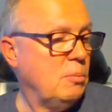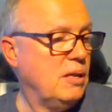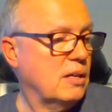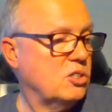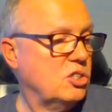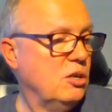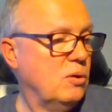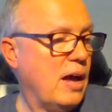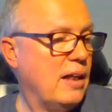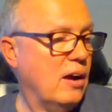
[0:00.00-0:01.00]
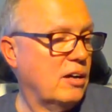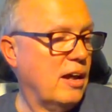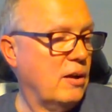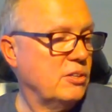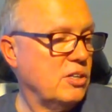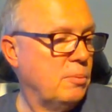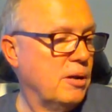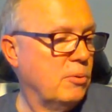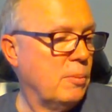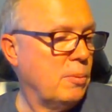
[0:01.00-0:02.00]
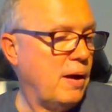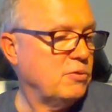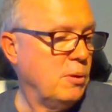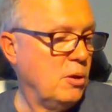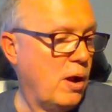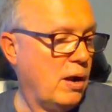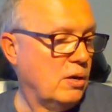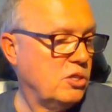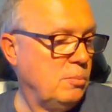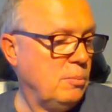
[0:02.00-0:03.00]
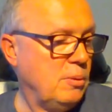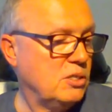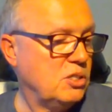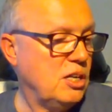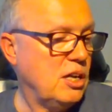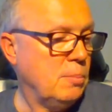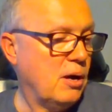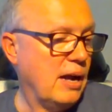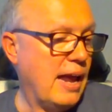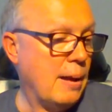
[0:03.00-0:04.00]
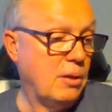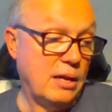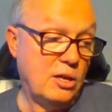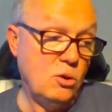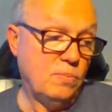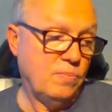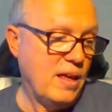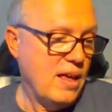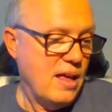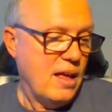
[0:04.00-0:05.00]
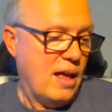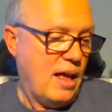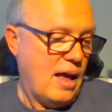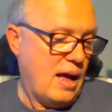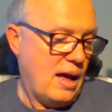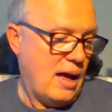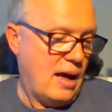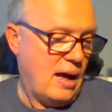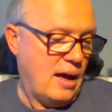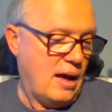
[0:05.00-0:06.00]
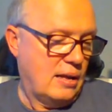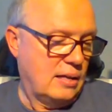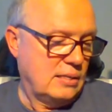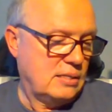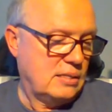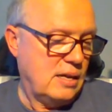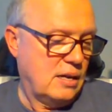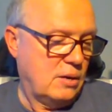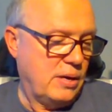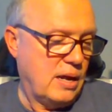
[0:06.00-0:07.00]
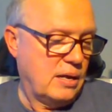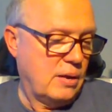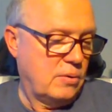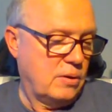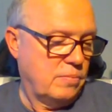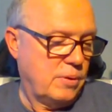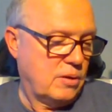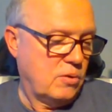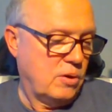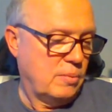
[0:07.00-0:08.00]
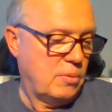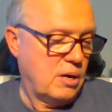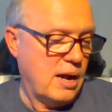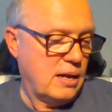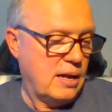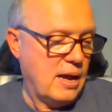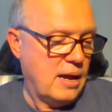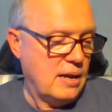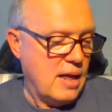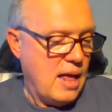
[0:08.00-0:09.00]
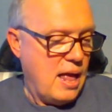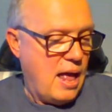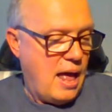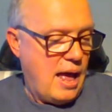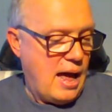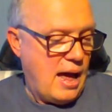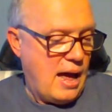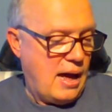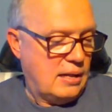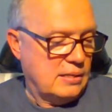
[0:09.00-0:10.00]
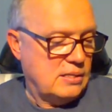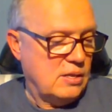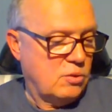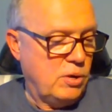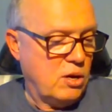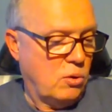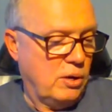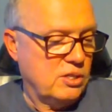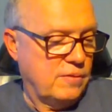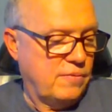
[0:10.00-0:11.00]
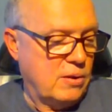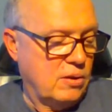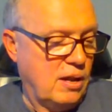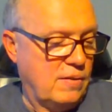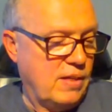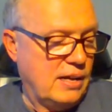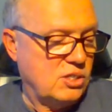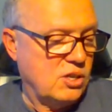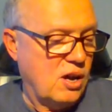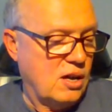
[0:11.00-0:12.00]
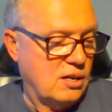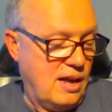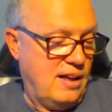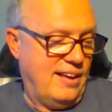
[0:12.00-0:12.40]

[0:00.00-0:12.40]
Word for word: Bean, the casino and the art galleries are big ripoffs. Beware, Steaming Bean, Seakeeper, I gamble like you. Let's see here. We got to get rid of Bitcoin Brian again. Let's see. 3 coins in a fountain. Love that song.